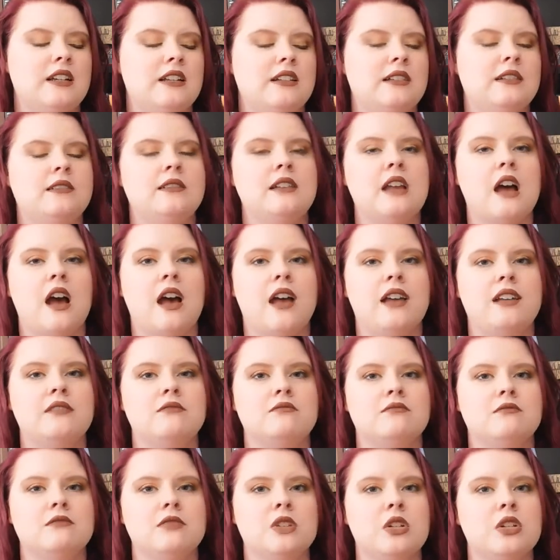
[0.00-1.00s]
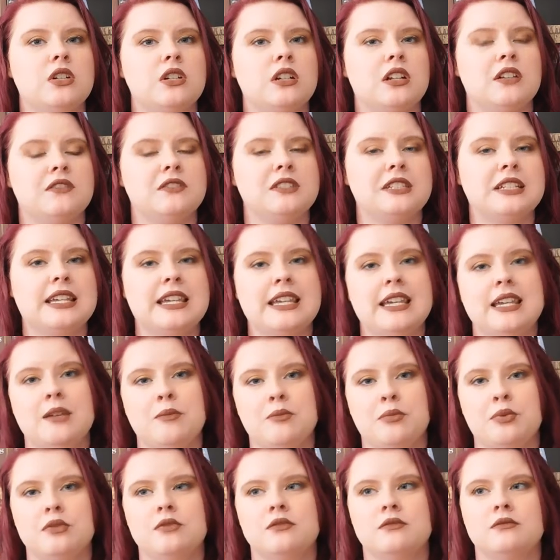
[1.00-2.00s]
not good enough to
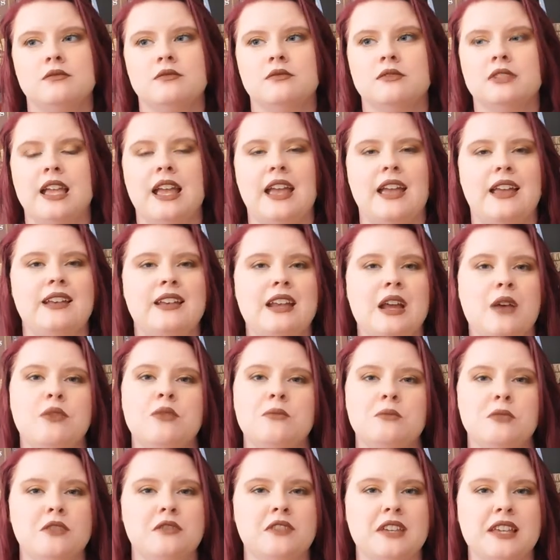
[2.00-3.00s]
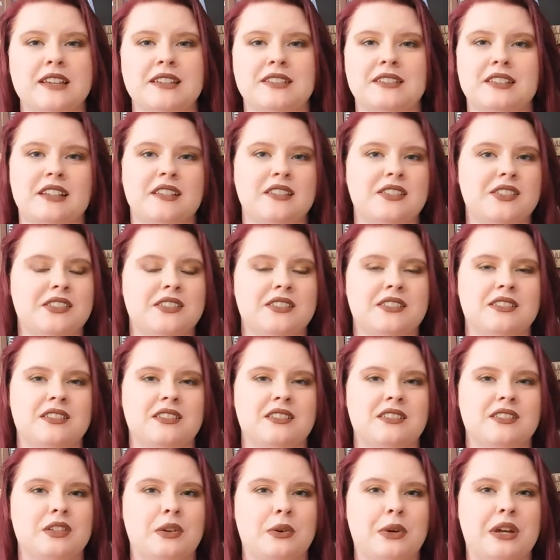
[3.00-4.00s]
keep, and now the movie exists.
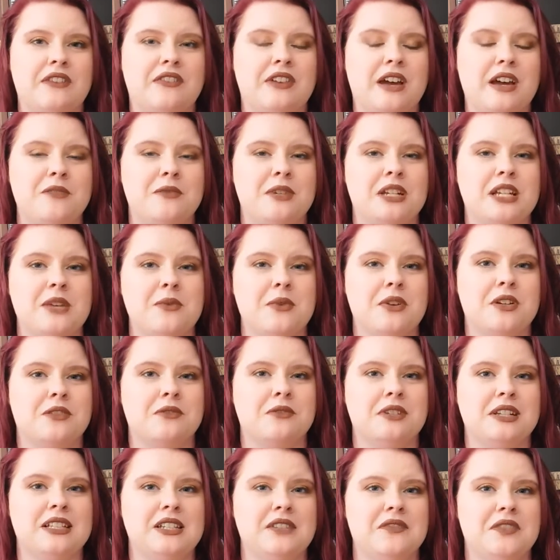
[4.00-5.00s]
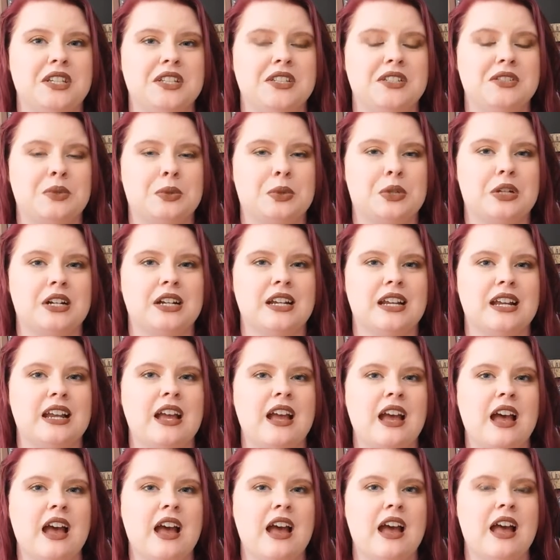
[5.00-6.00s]
So if I really want to relive this story,
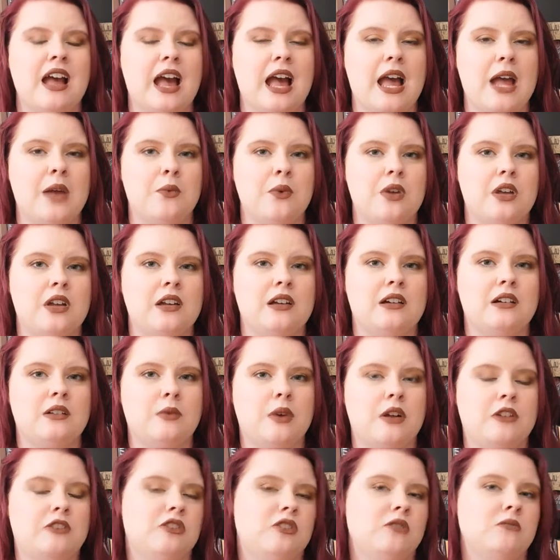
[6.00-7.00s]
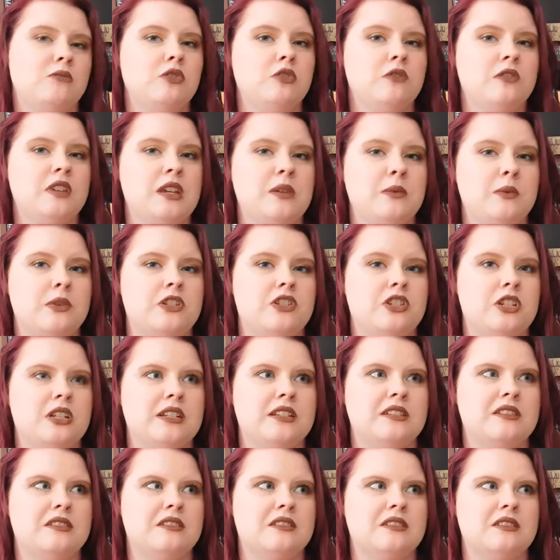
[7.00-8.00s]
I will watch the movie, which
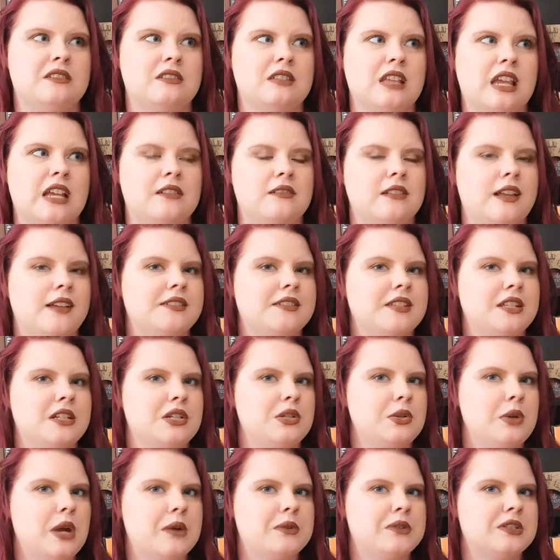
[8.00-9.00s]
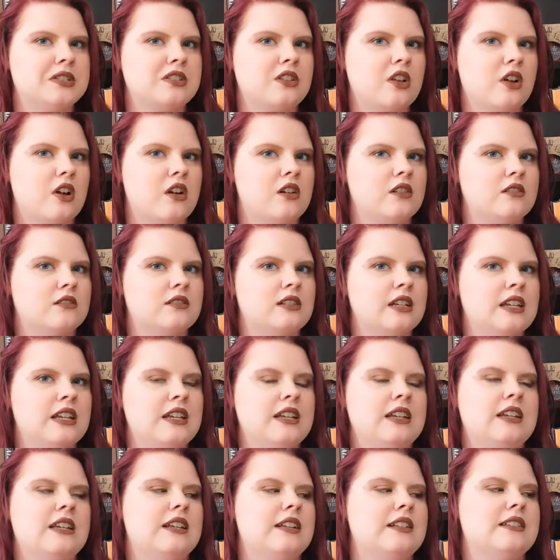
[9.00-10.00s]
is like less than 2 hours long,
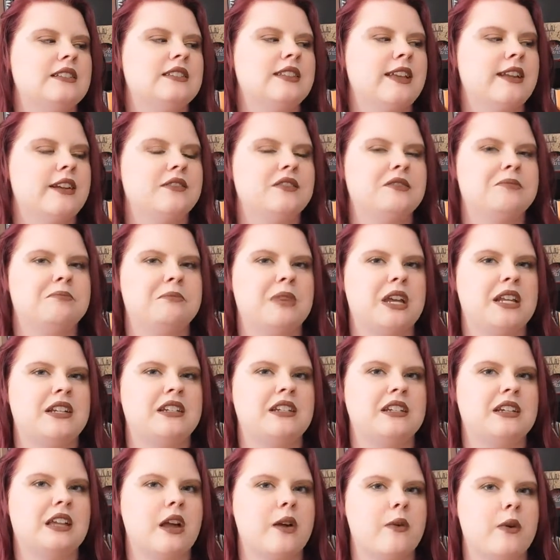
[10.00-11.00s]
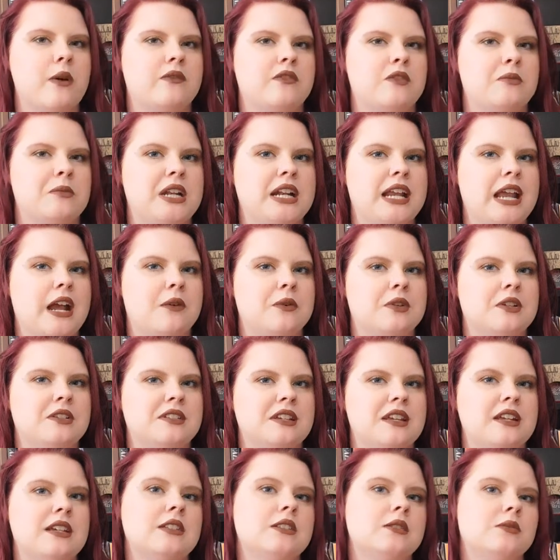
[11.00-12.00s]
instead of spending however many hours
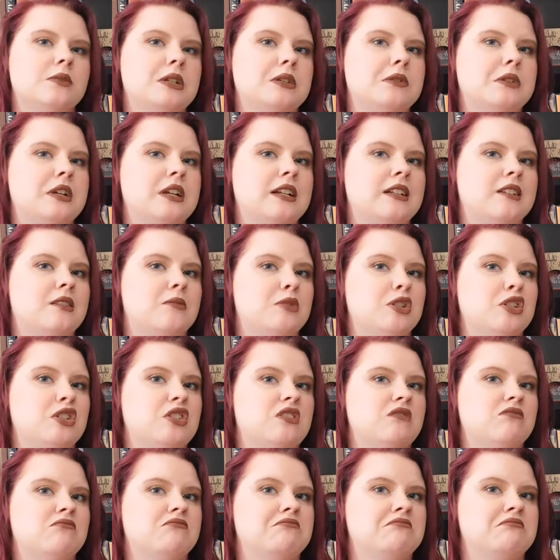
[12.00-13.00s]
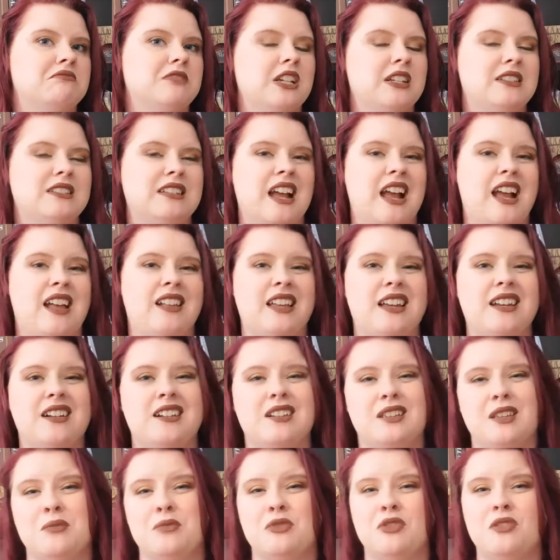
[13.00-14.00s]
it is rereading the book, because I
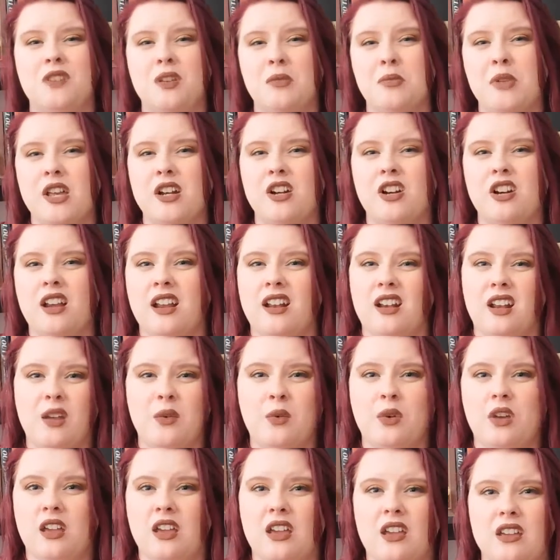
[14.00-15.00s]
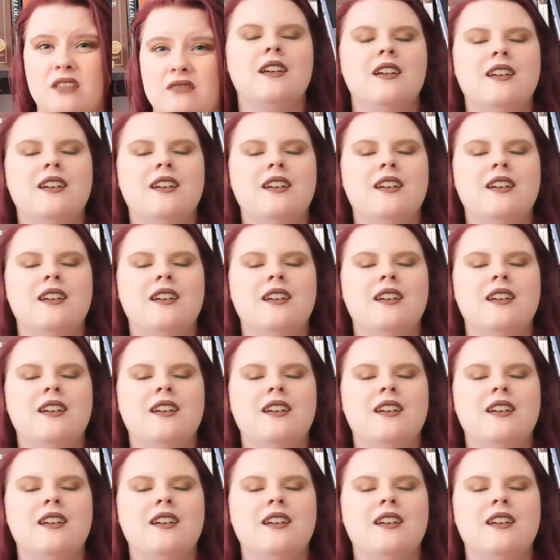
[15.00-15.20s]
liked the movie better anyway.